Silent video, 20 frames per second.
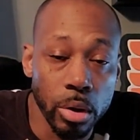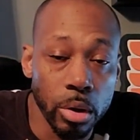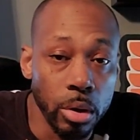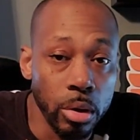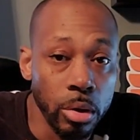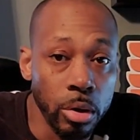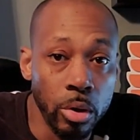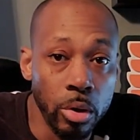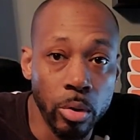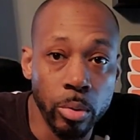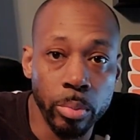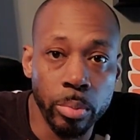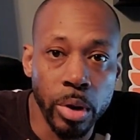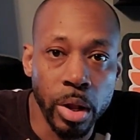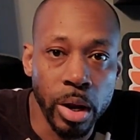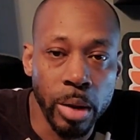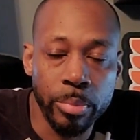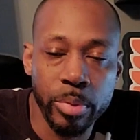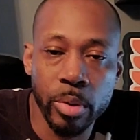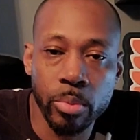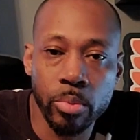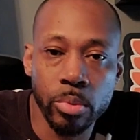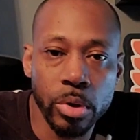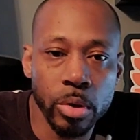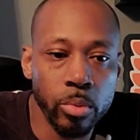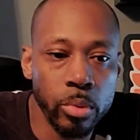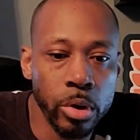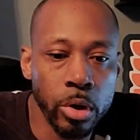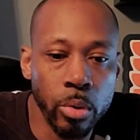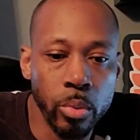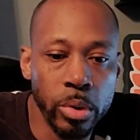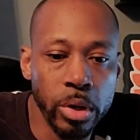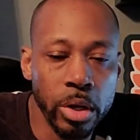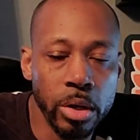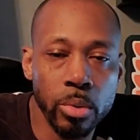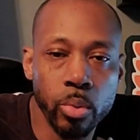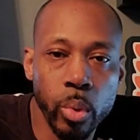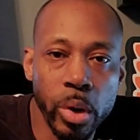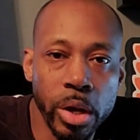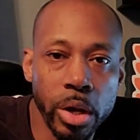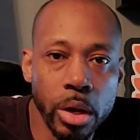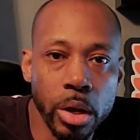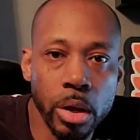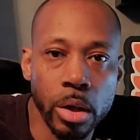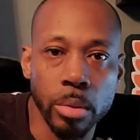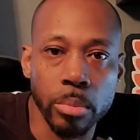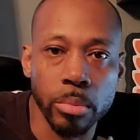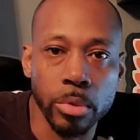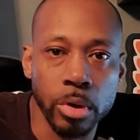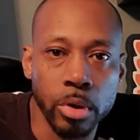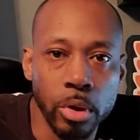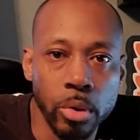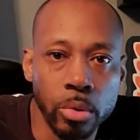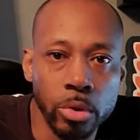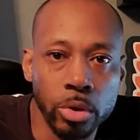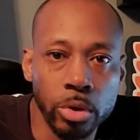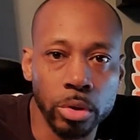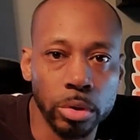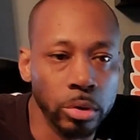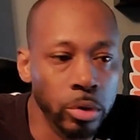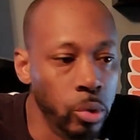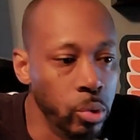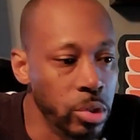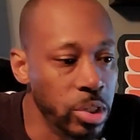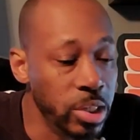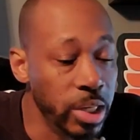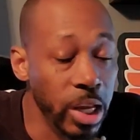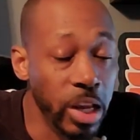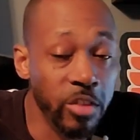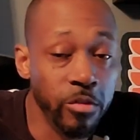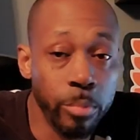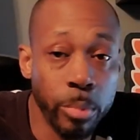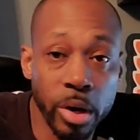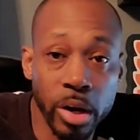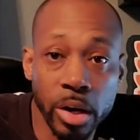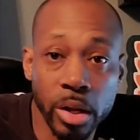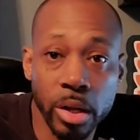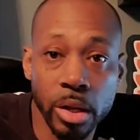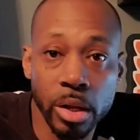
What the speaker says: you know, a lot of people, you know, we need to wake up, you know, save money.